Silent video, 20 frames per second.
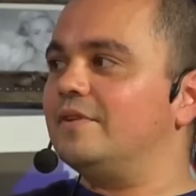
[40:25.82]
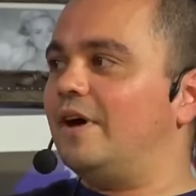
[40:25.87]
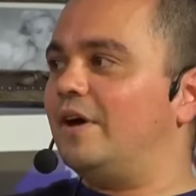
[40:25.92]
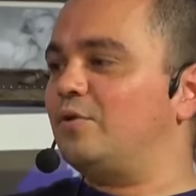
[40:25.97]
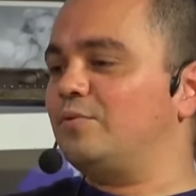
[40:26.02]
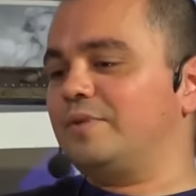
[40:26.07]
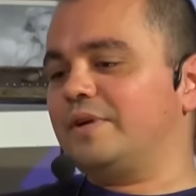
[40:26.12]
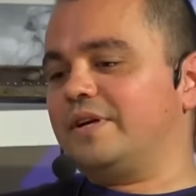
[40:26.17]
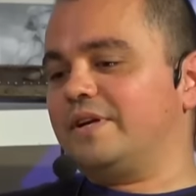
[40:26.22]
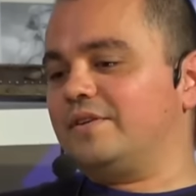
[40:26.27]

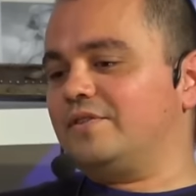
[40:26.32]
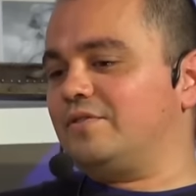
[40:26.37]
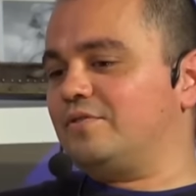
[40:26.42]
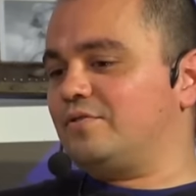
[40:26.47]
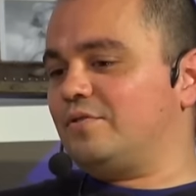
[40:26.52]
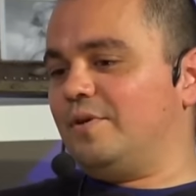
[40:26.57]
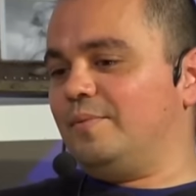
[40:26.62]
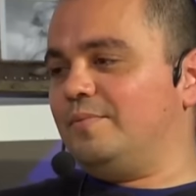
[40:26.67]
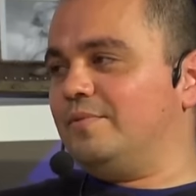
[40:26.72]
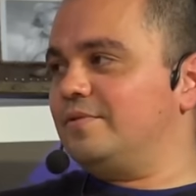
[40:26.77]
that had experiences
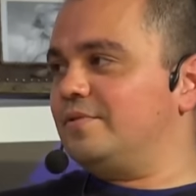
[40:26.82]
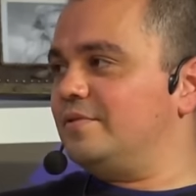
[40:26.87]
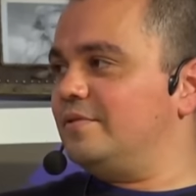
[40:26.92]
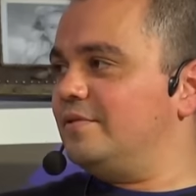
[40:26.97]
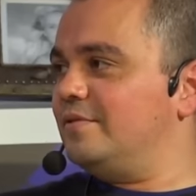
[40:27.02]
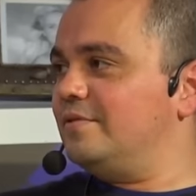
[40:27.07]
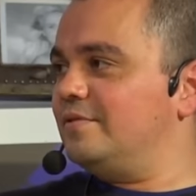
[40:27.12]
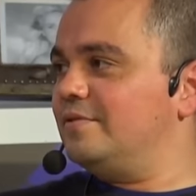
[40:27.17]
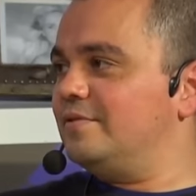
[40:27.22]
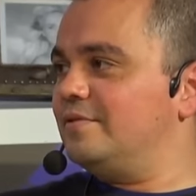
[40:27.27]
trouble, you know?
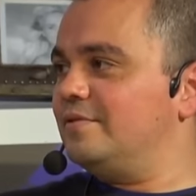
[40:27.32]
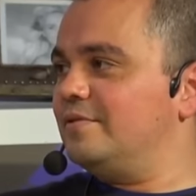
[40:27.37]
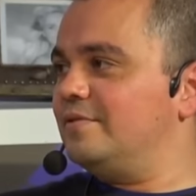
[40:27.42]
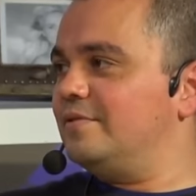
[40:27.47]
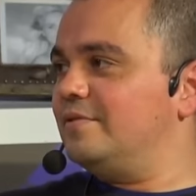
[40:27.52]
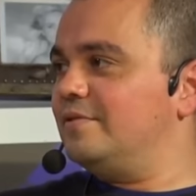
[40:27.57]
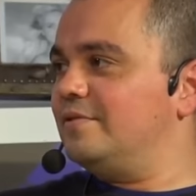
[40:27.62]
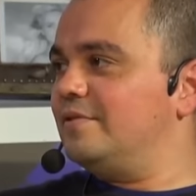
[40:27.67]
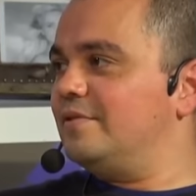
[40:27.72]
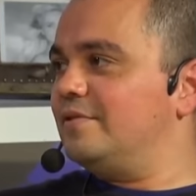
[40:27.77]
that never talked